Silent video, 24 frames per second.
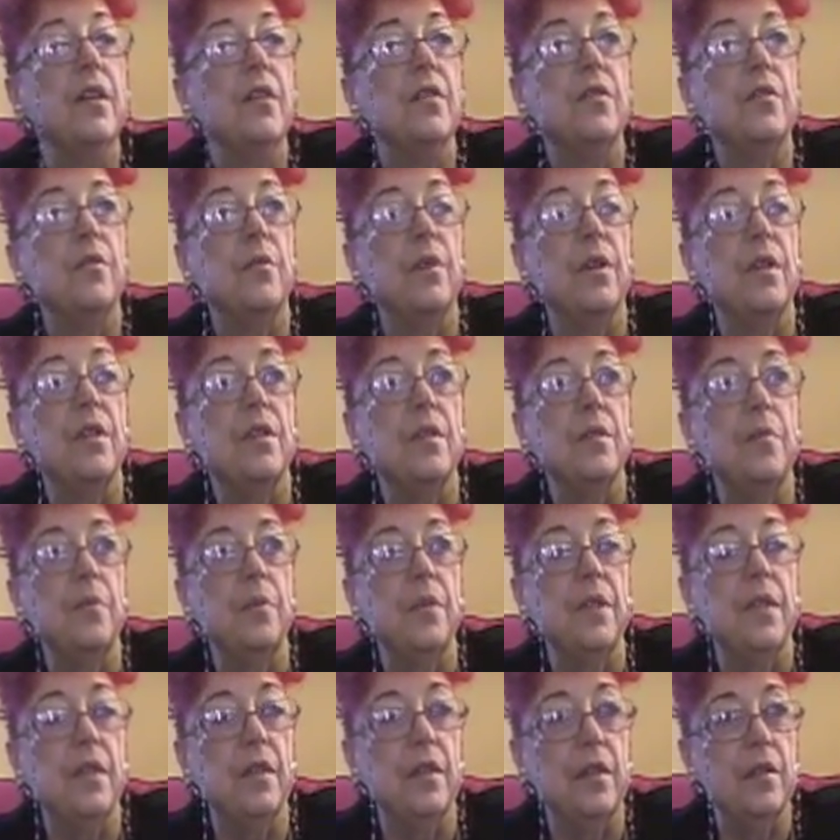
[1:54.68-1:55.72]
So I did
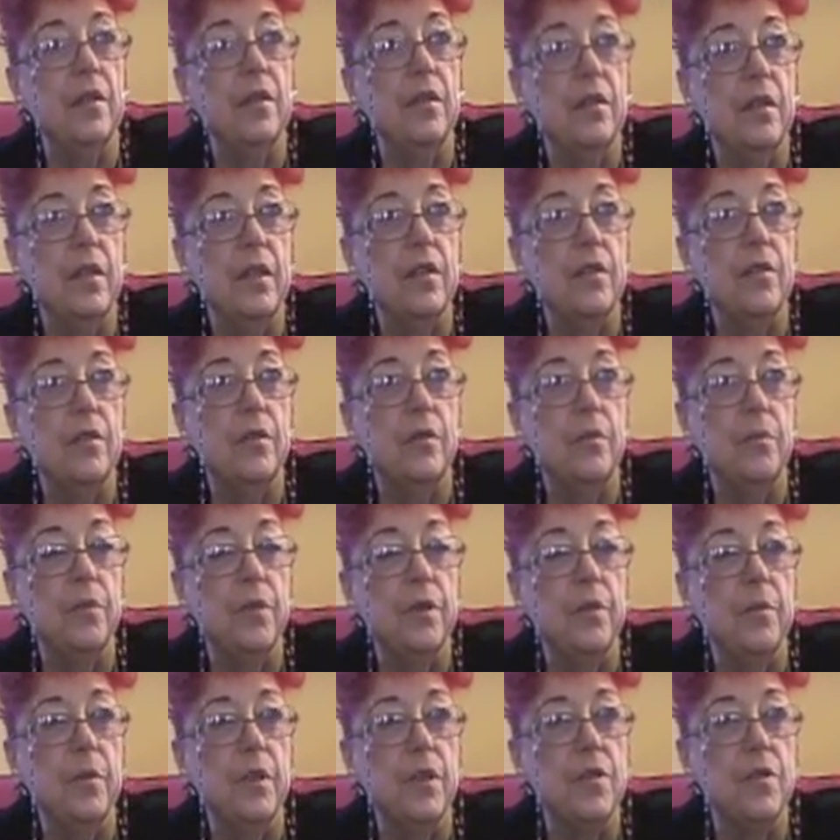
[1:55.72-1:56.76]
begin then to
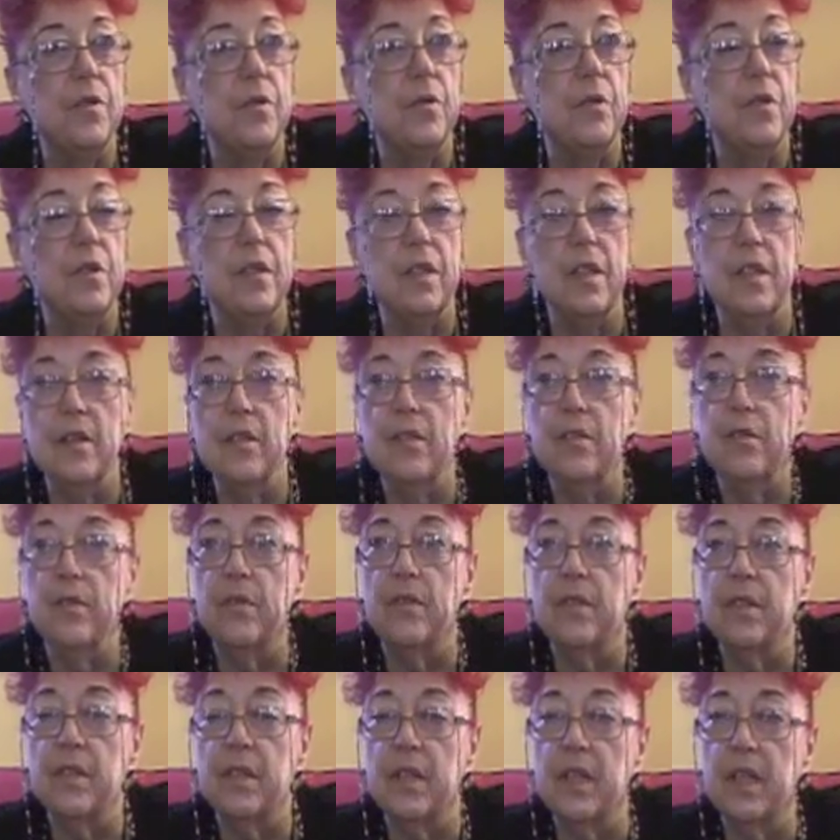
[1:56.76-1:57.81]
bring my students into
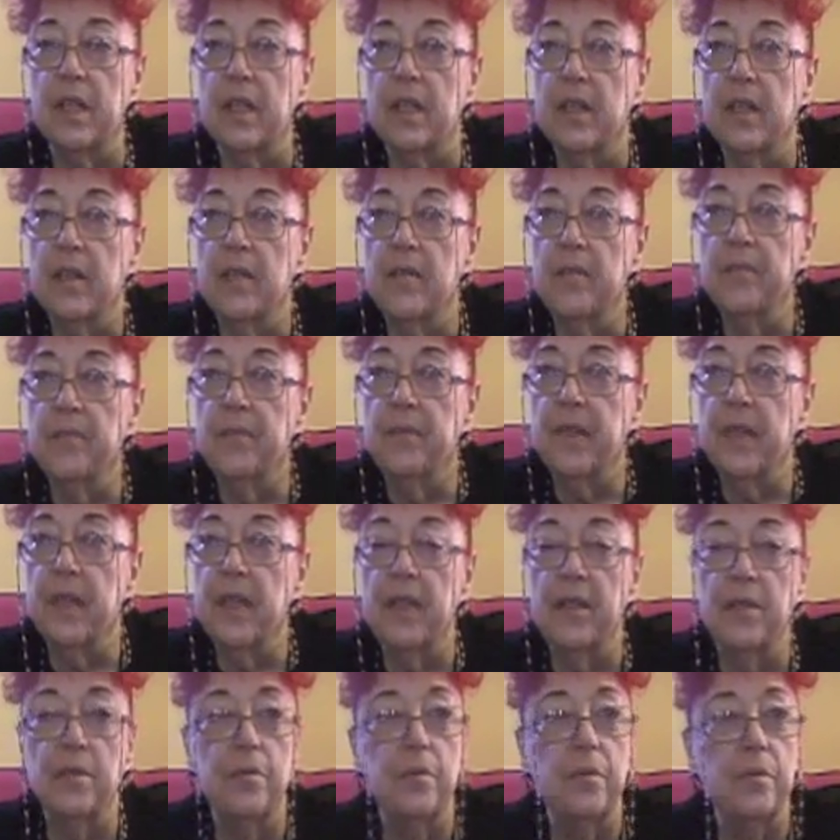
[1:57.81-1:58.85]
the city.
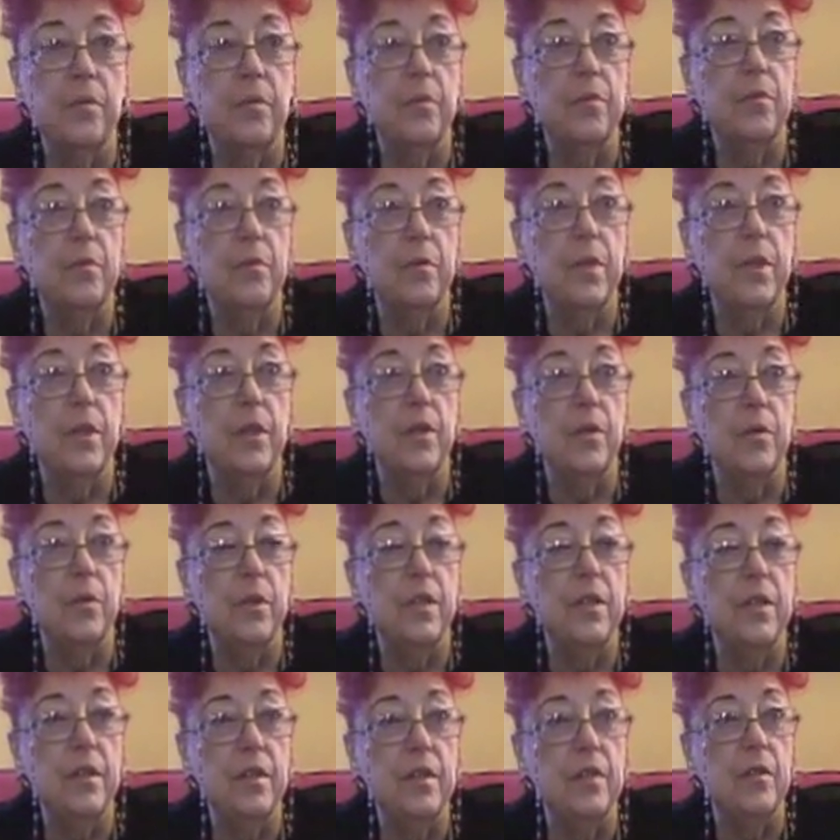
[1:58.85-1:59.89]
And, you know,
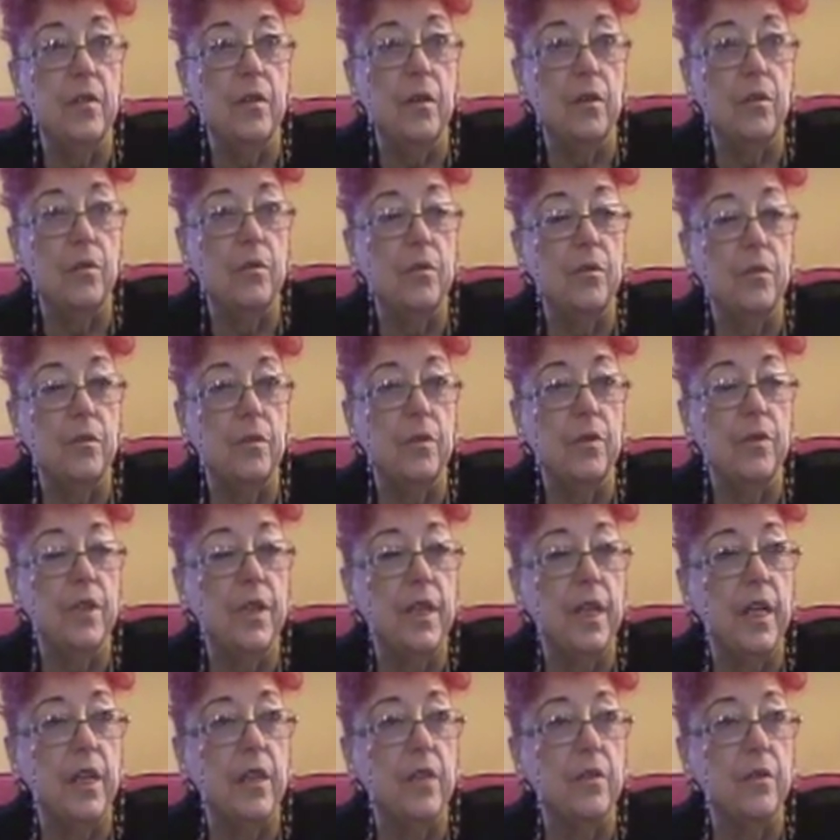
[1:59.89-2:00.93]
we did go to the
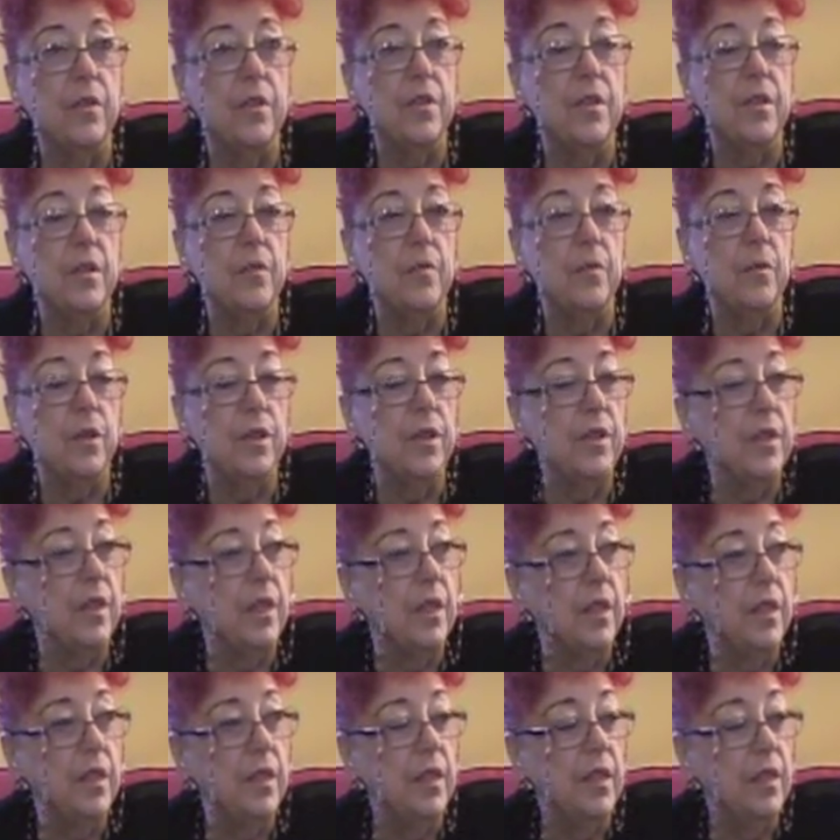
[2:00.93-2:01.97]
galleries, and one
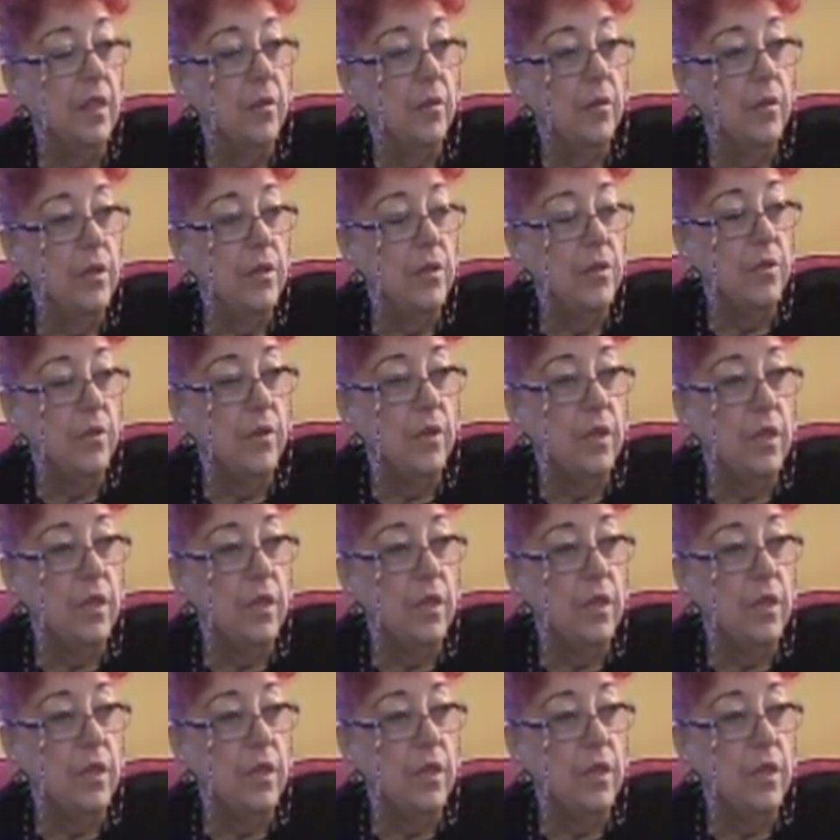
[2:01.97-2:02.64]
day we saw